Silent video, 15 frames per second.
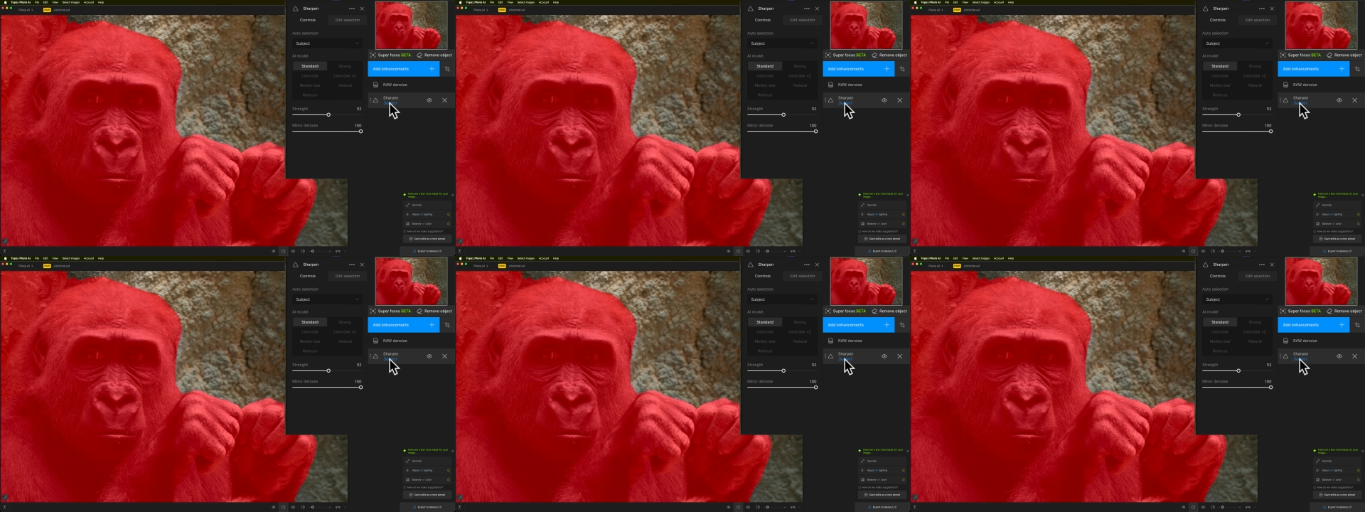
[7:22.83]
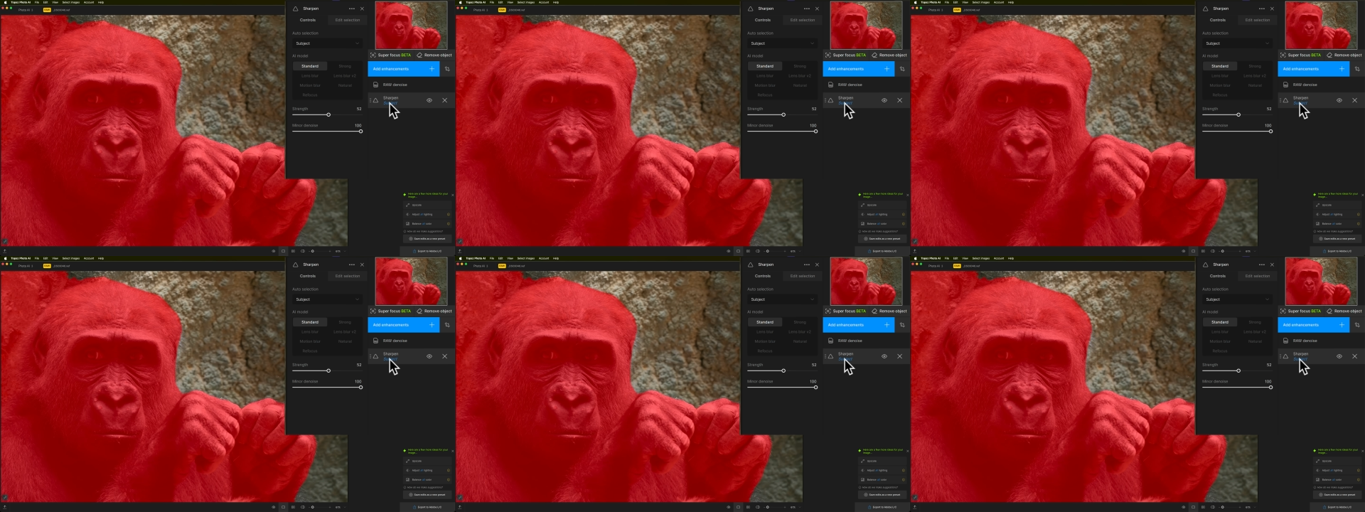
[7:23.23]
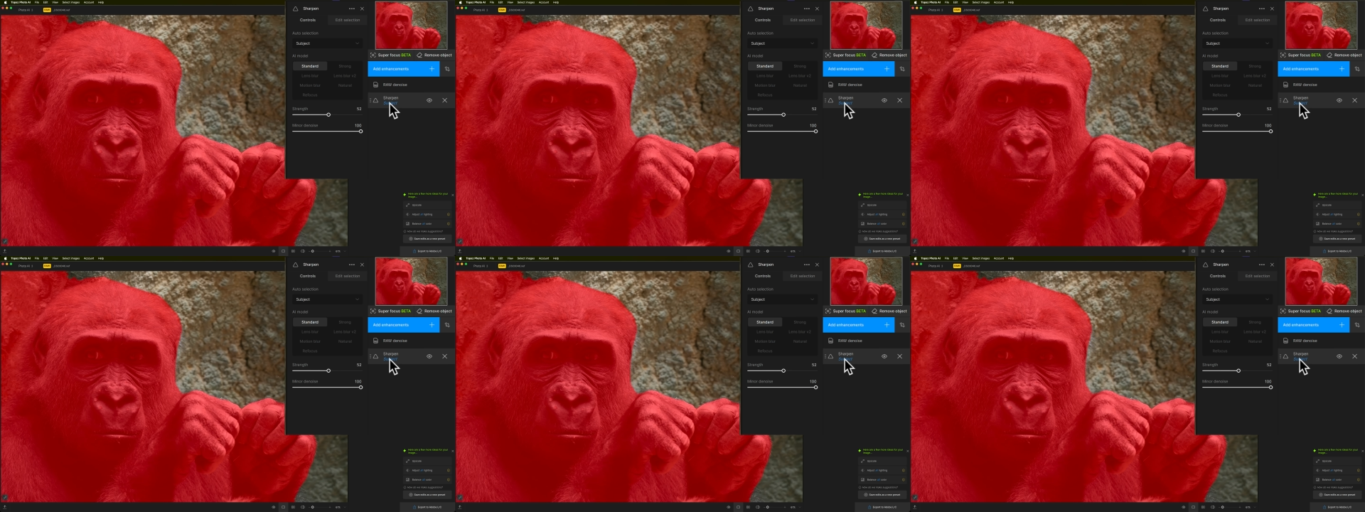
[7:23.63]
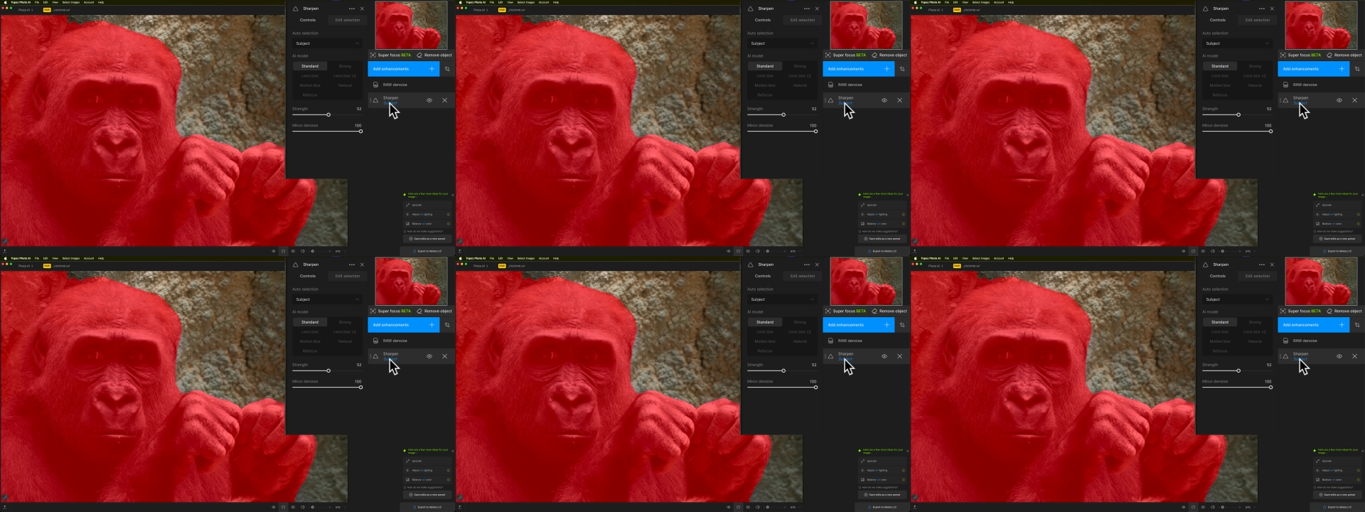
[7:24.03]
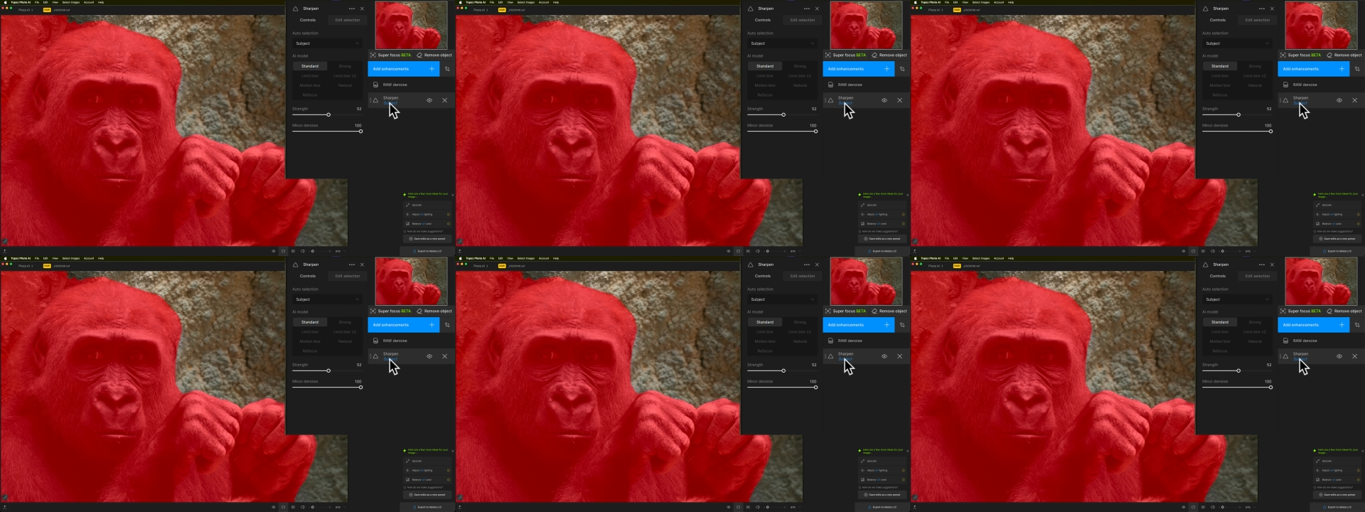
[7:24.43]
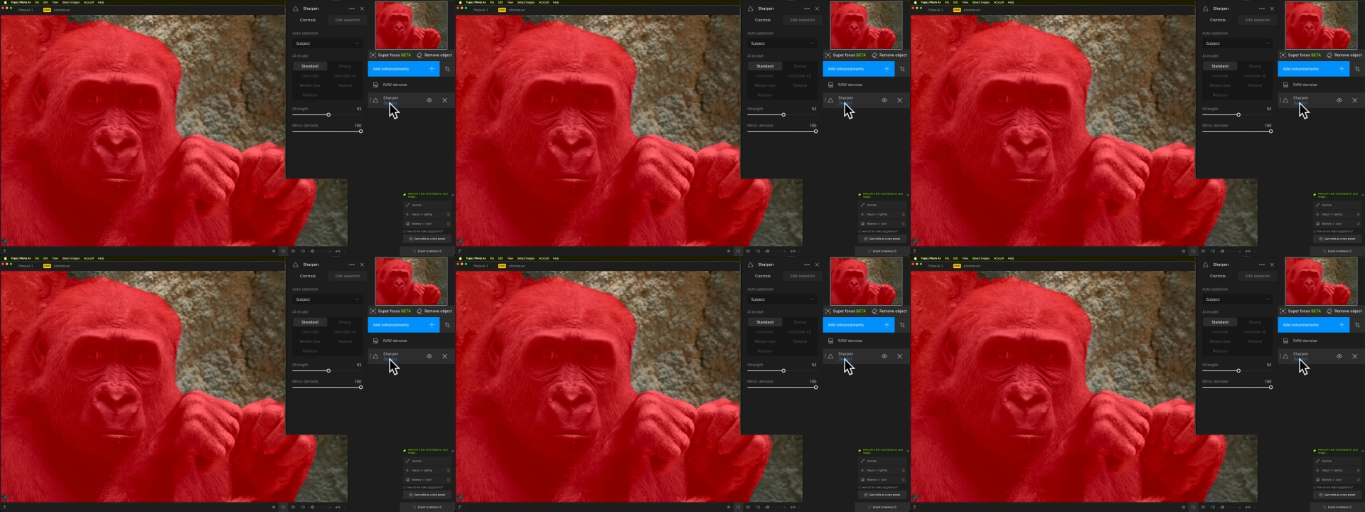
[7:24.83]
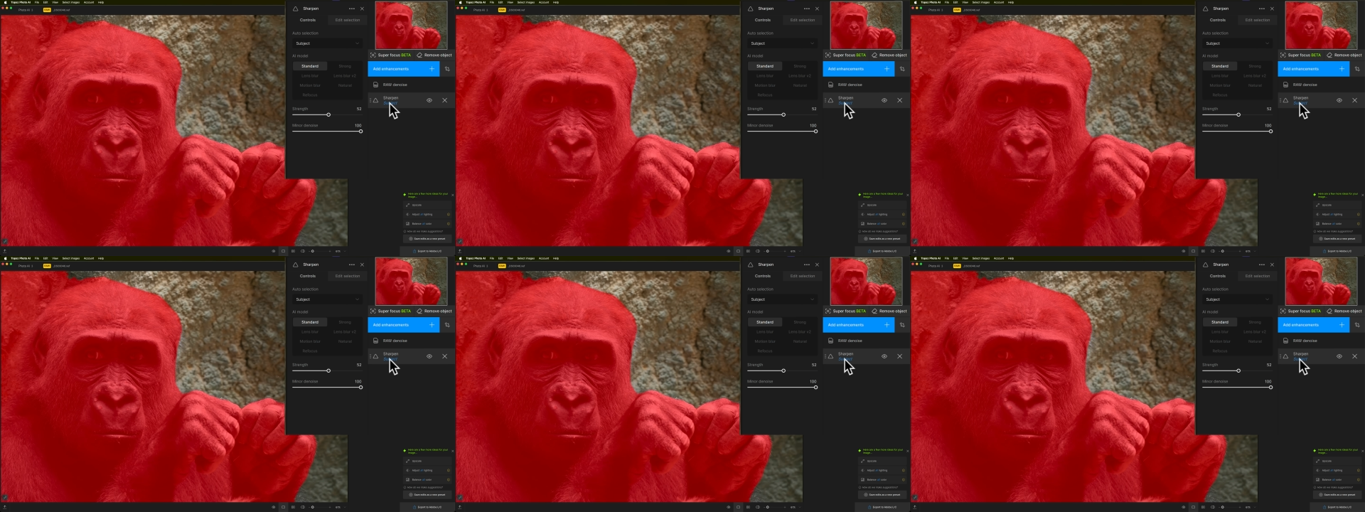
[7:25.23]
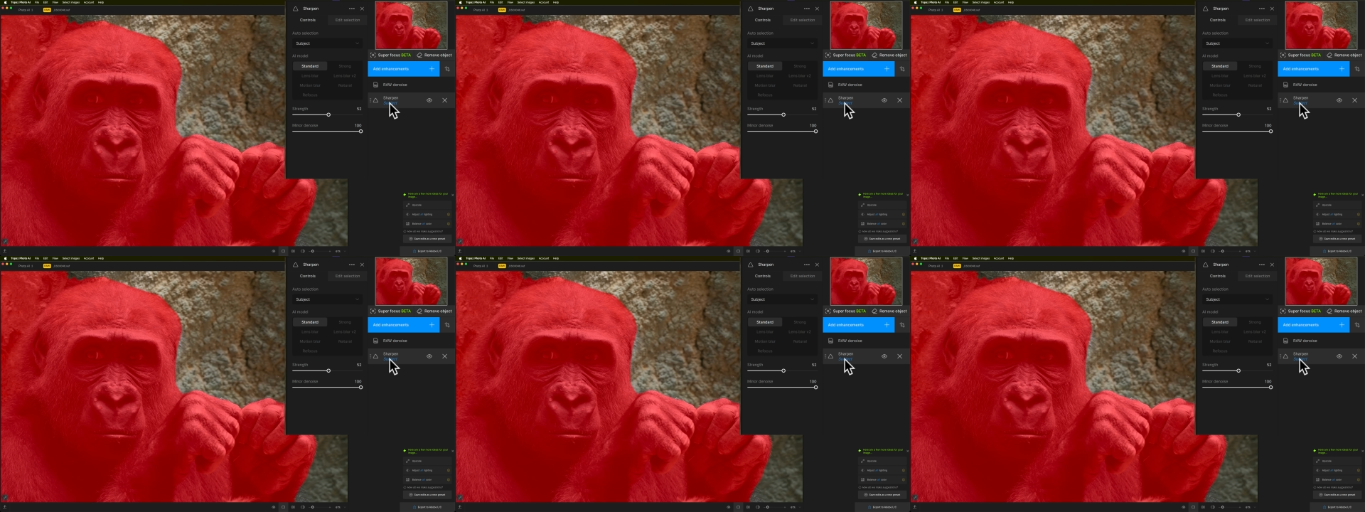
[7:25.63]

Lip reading: Nobody's mouth can be seen.